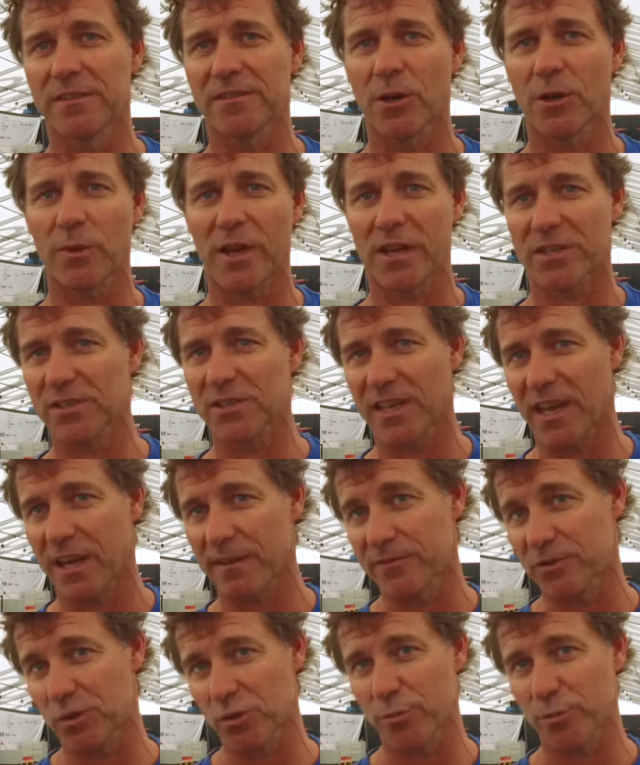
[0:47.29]
So we actually
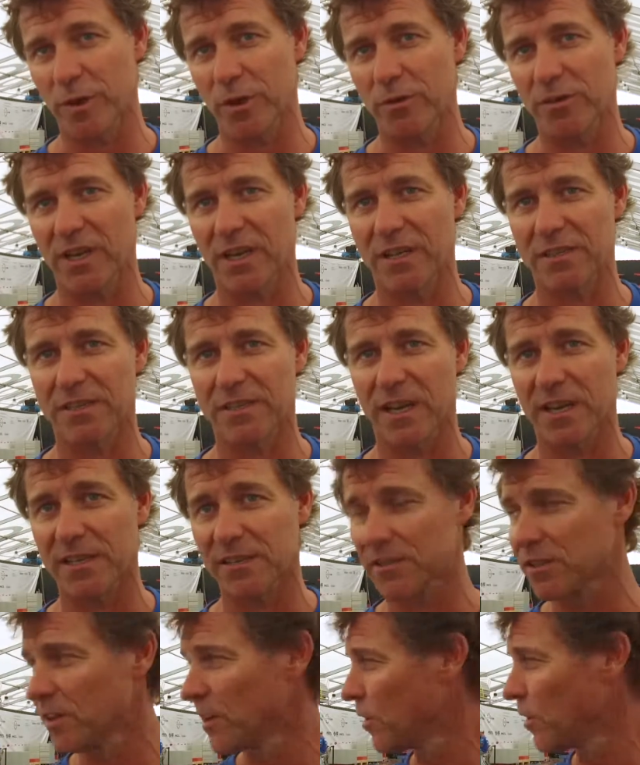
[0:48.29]
have 2 boatyard
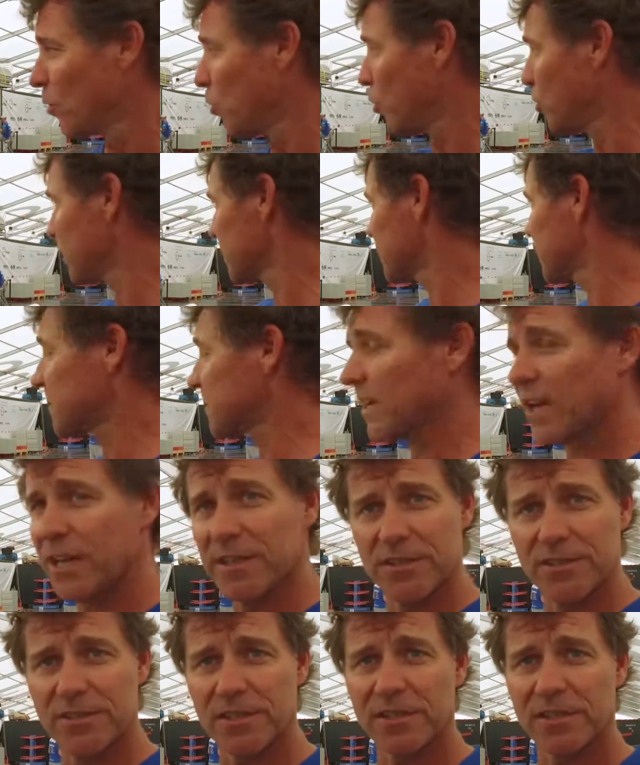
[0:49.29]
tents, all the
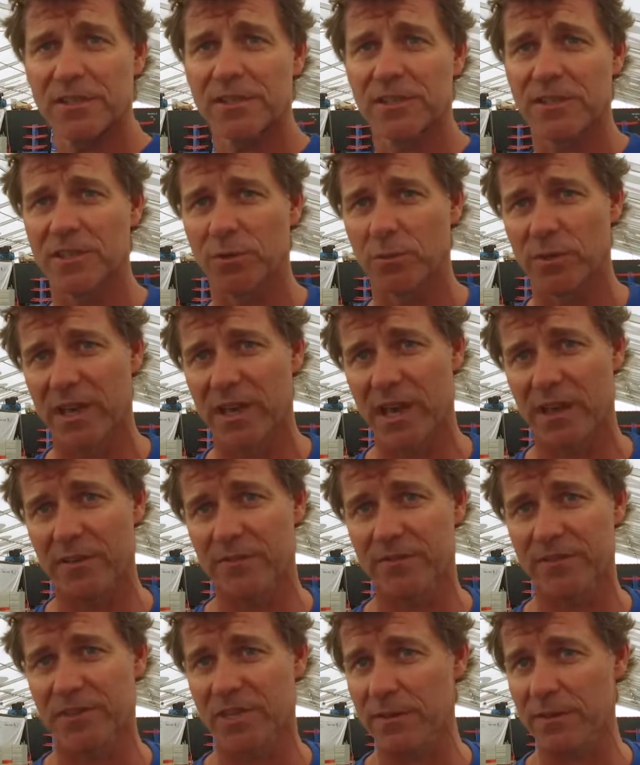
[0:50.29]
containers you can see. We
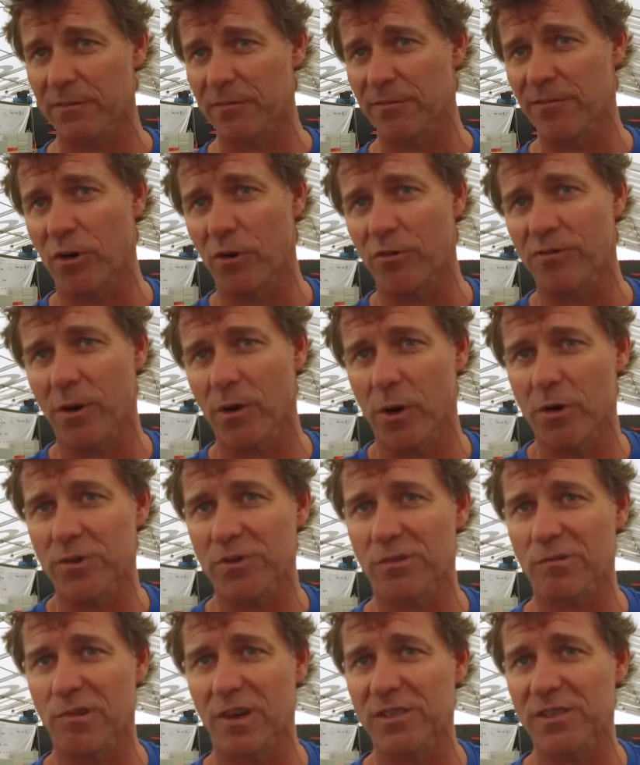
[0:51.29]
have 7 Volvo
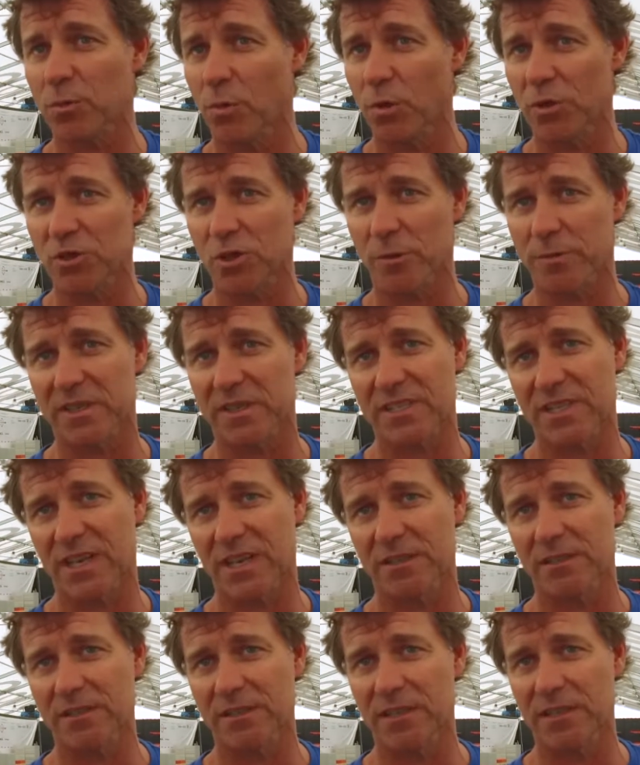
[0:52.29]
Ocean Race workshop
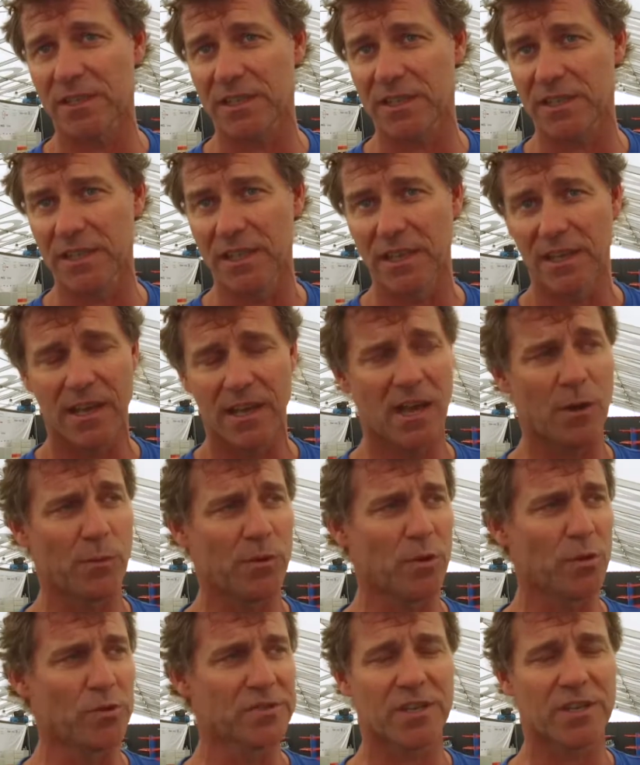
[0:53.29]
containers in here, and
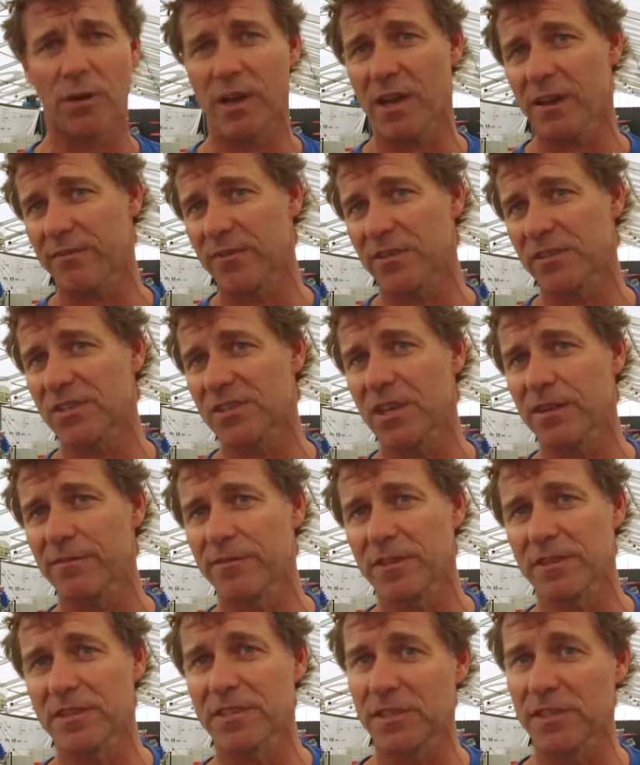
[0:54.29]
we also have the
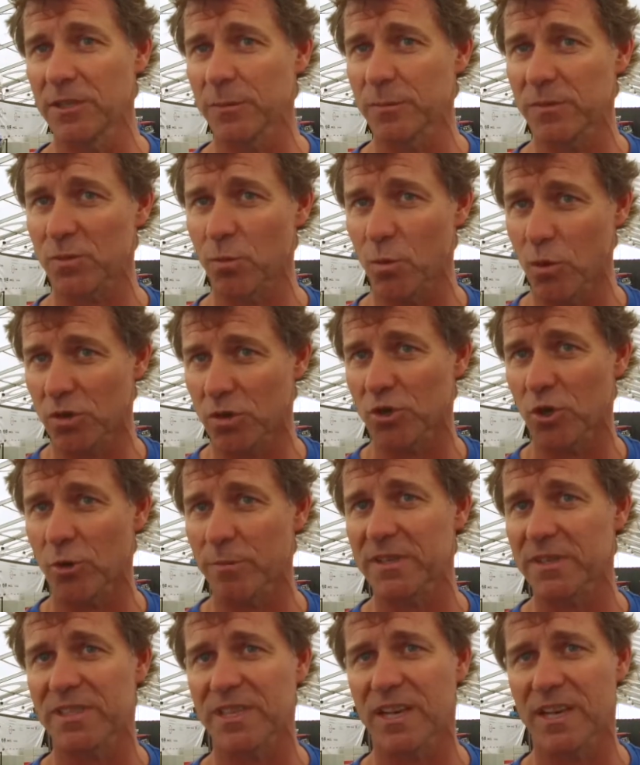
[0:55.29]
7 teams
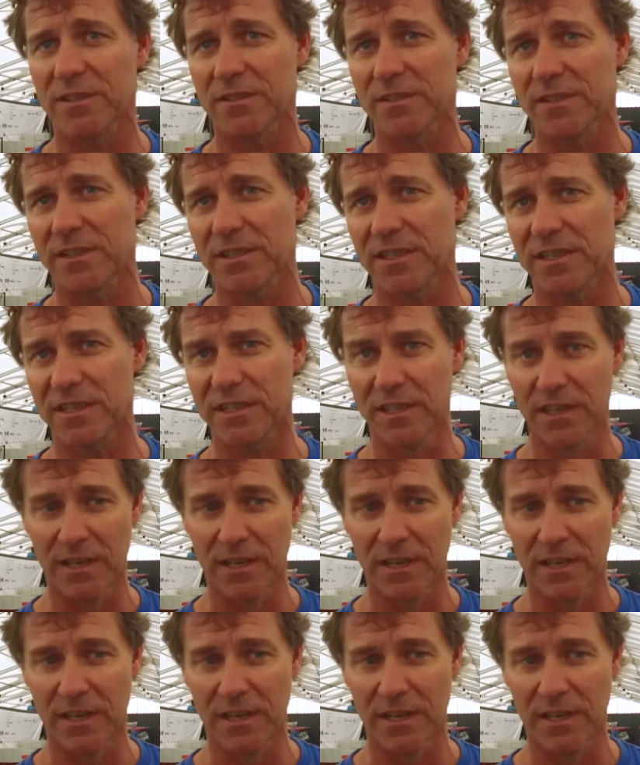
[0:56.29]
workshop containers in here.